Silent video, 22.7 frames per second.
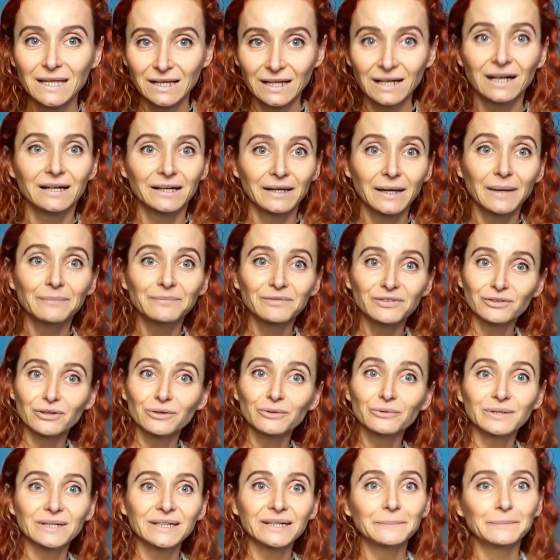I am
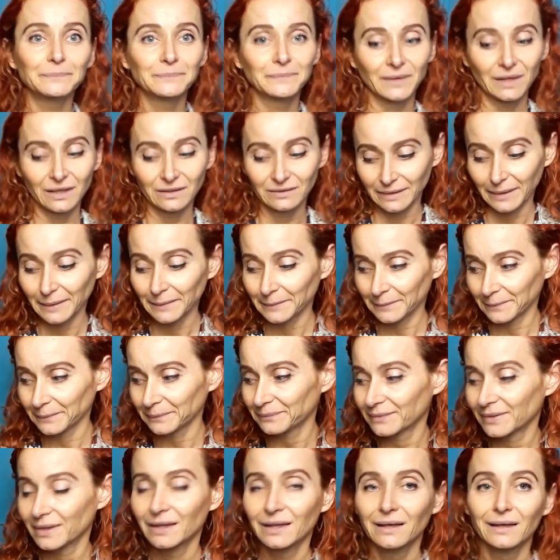sewing. I
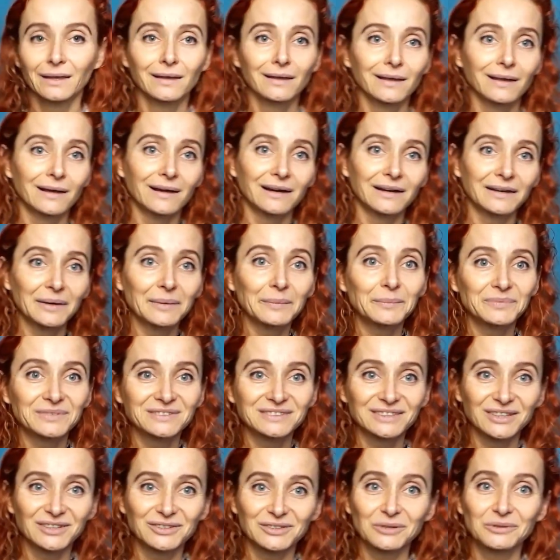am
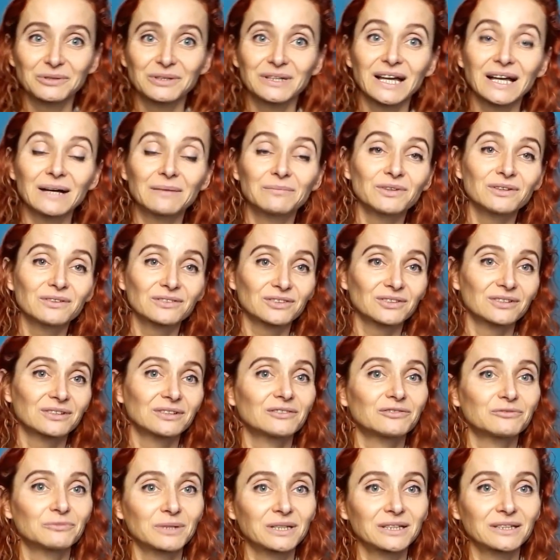busy sewing. I'm not sure
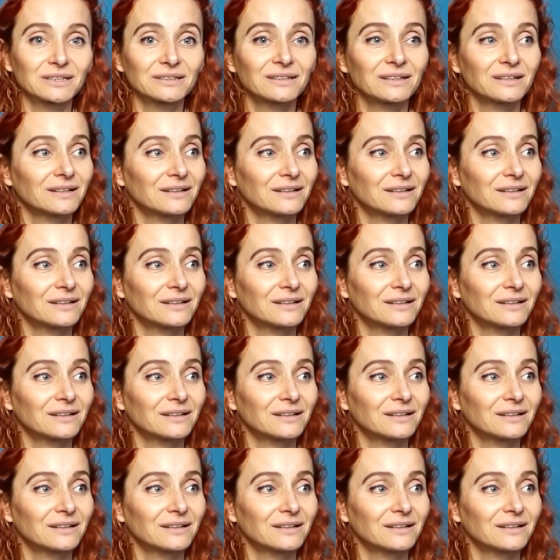if my